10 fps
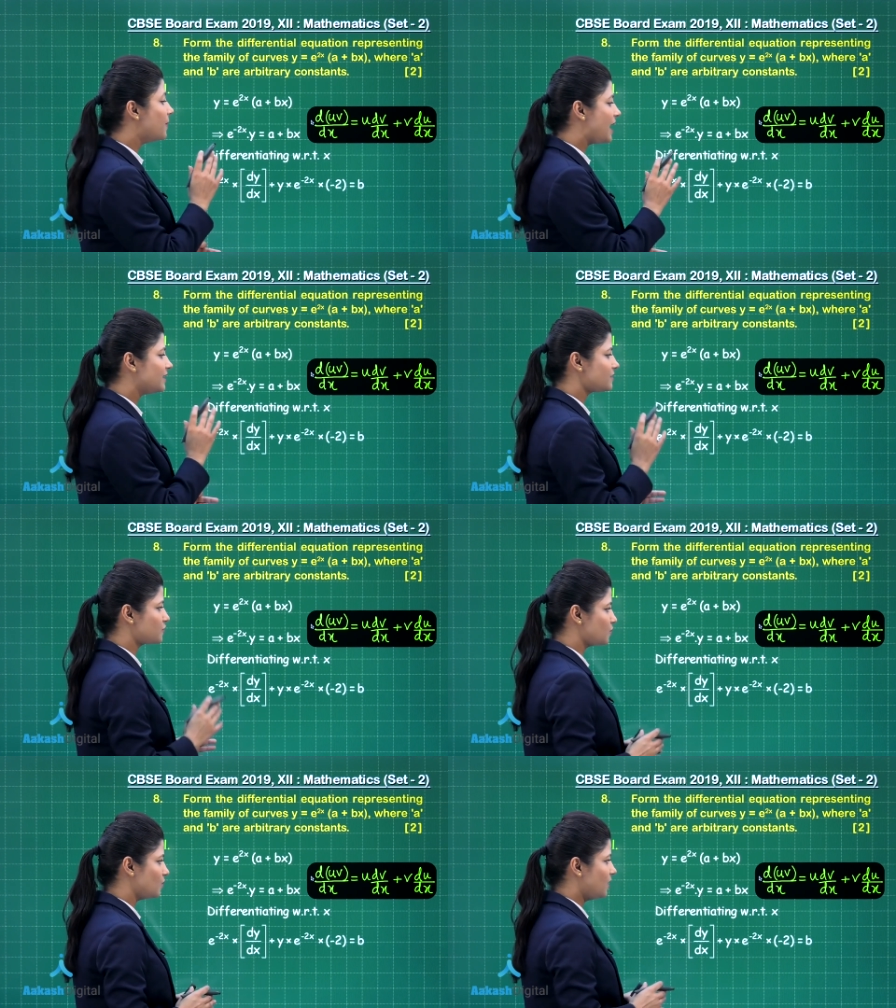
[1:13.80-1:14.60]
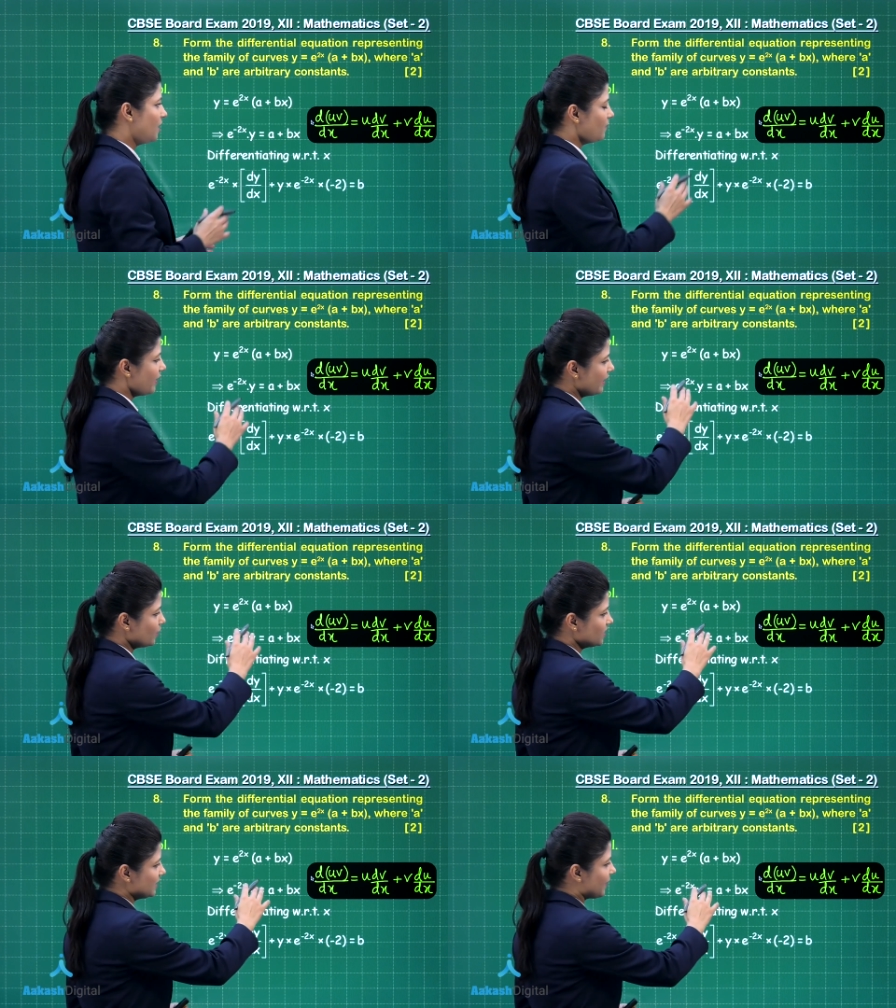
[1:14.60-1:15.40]
minus two, where
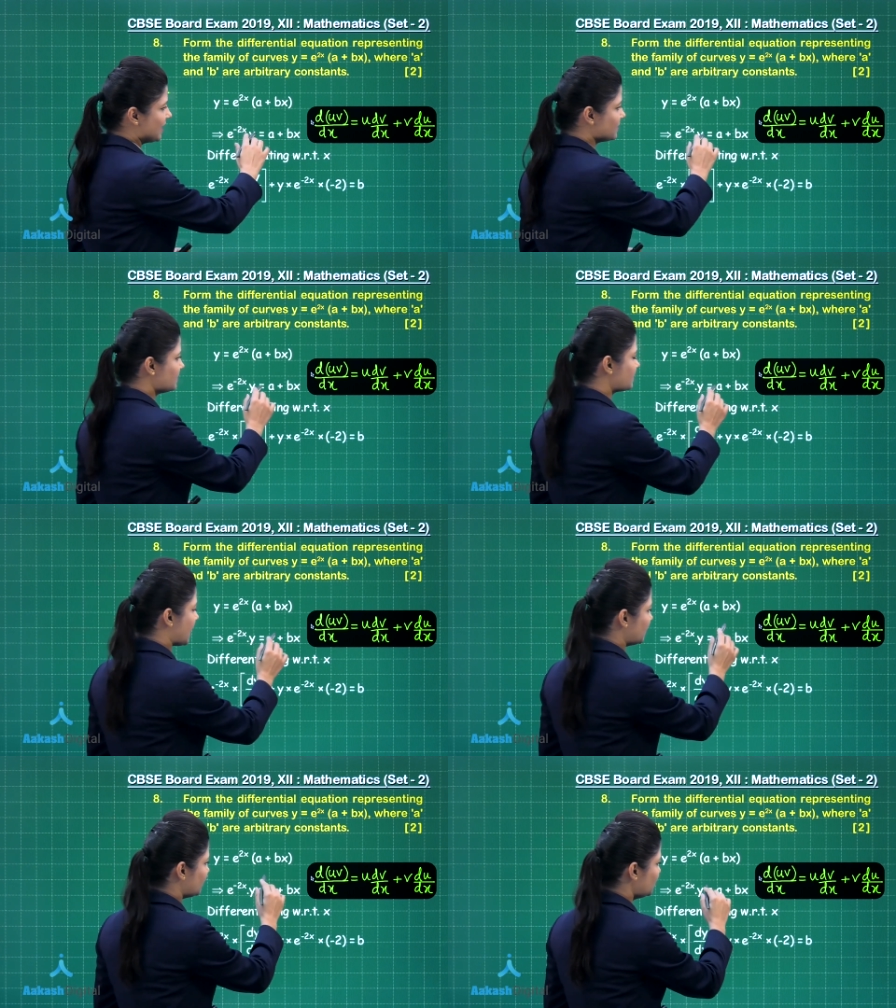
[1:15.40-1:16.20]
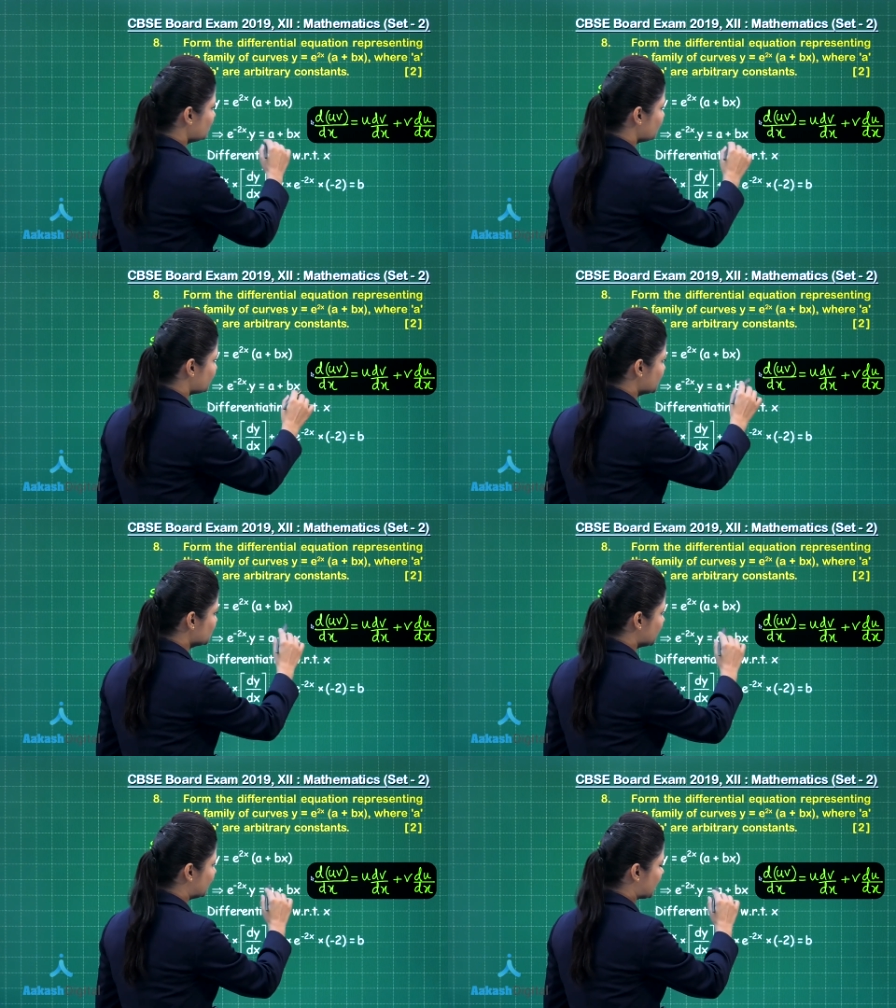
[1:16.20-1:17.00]
on the right hand side, when you
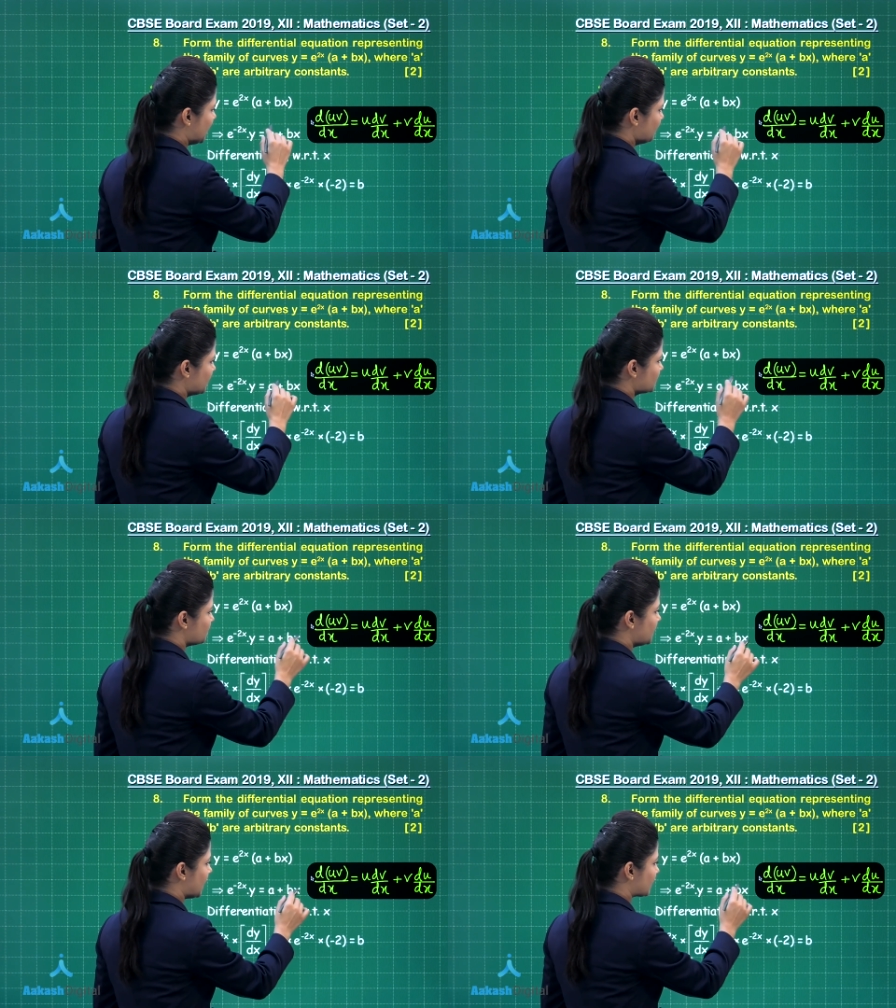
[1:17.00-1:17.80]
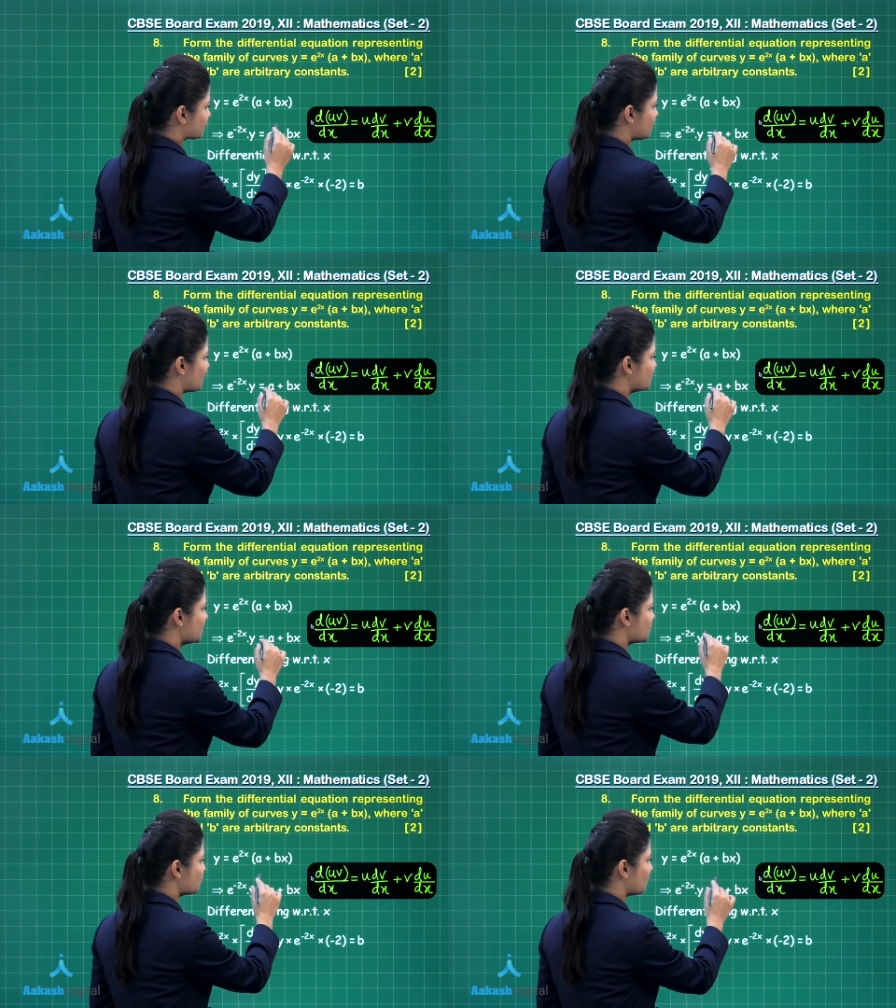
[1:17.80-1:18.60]
differentiate a plus bx,
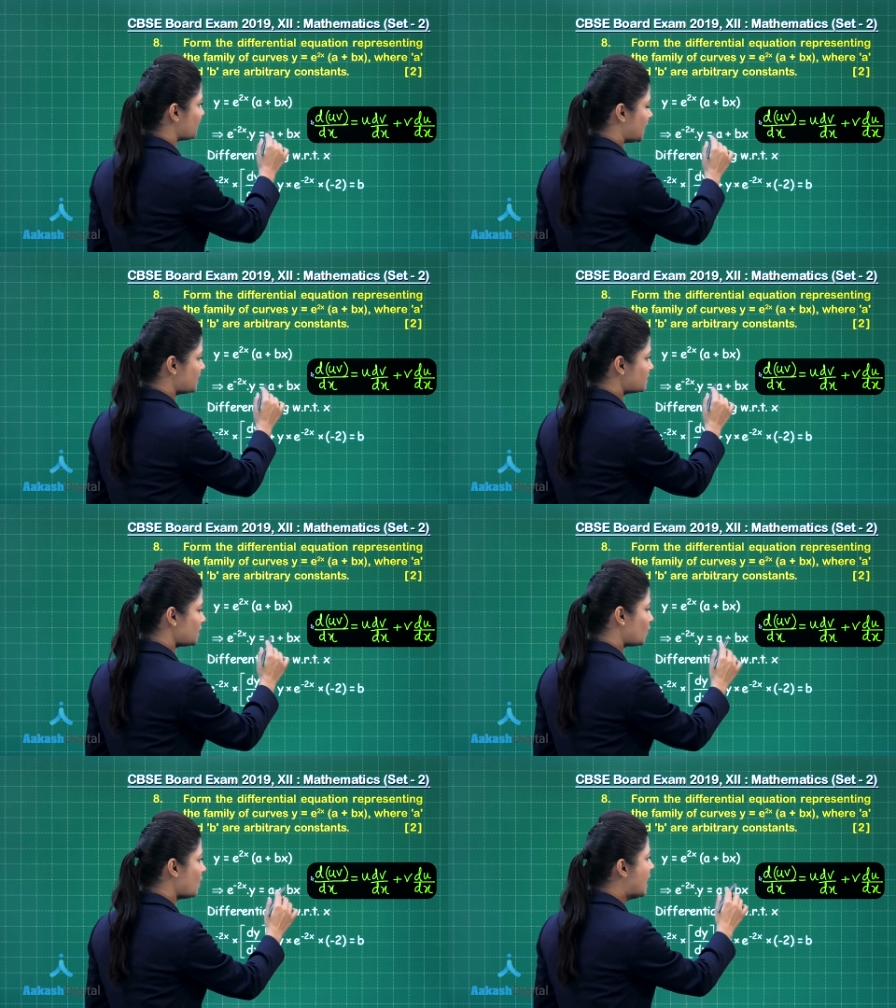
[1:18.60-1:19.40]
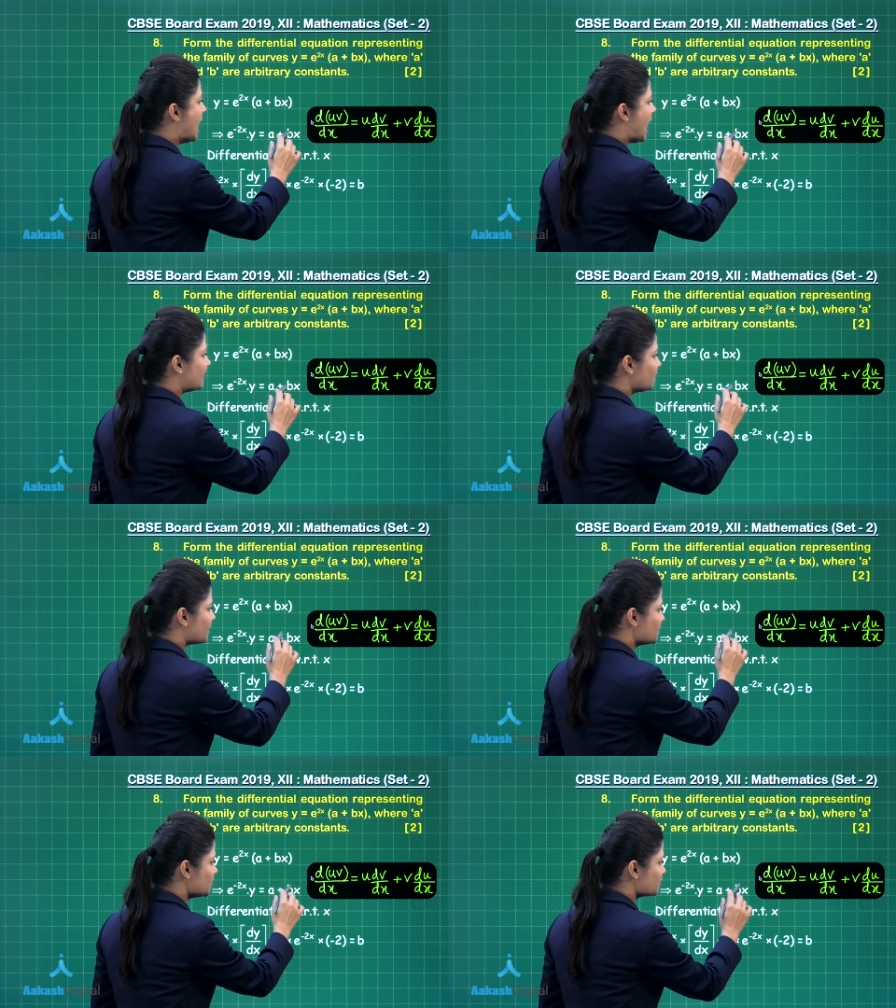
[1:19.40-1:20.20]
differentiation of a is zero and
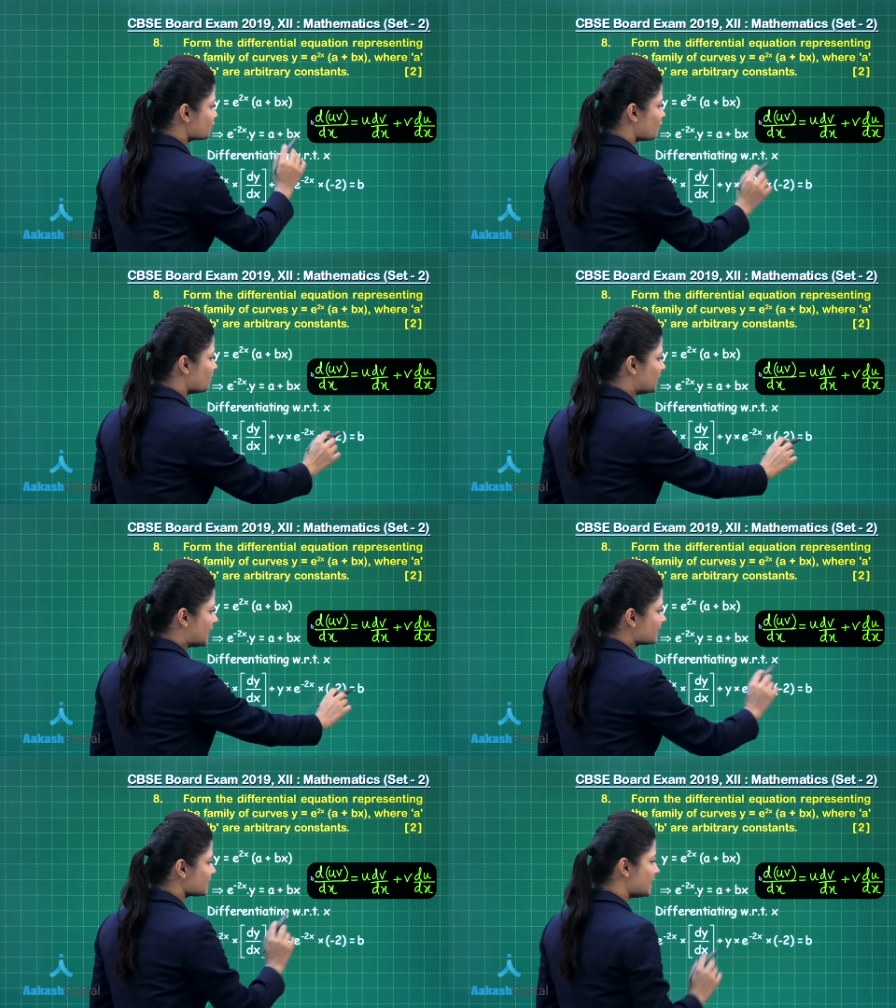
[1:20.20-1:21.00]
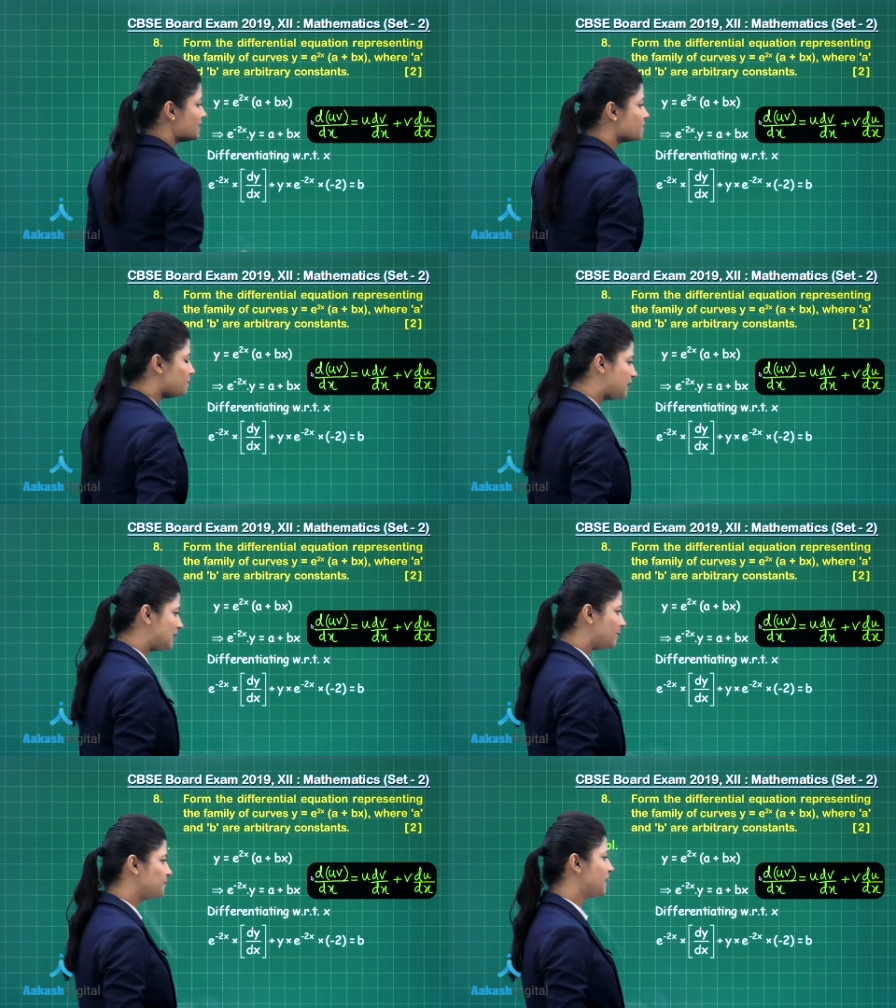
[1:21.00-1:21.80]
differentiation of bx is b.